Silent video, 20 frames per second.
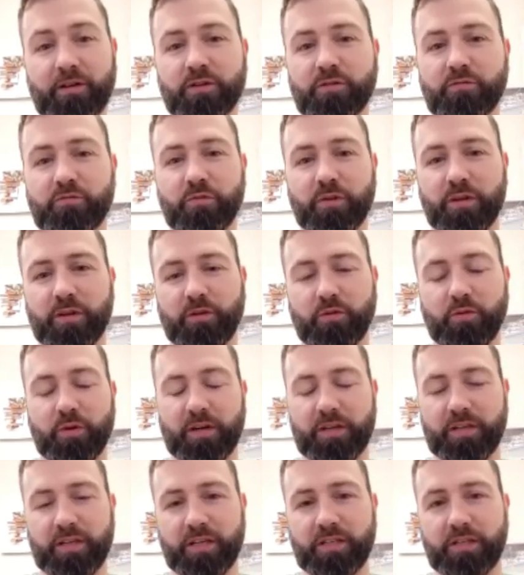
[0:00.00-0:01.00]
just really
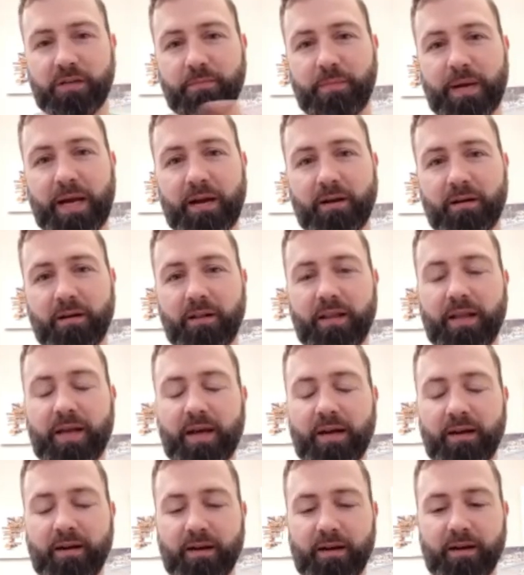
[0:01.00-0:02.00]
quick touching back on
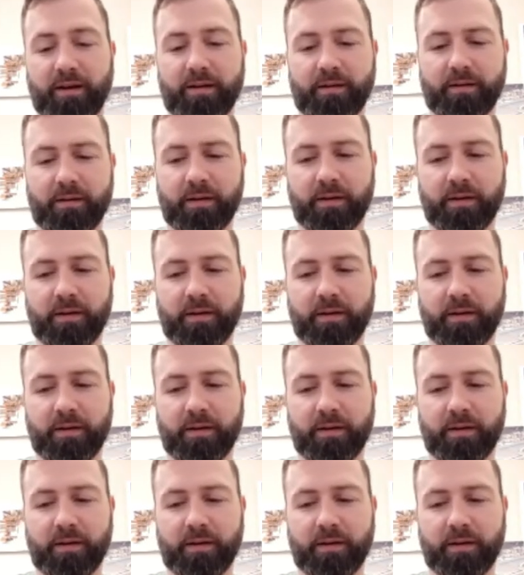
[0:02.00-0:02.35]
that uh,